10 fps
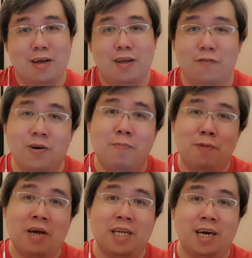If you
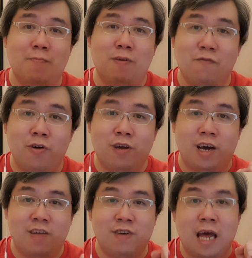apply already, before you are
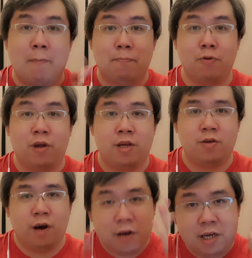even employed,
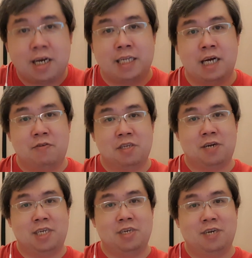you already gonna
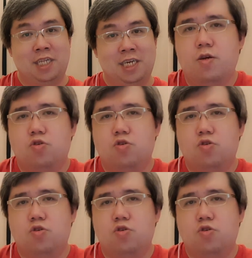retrench already.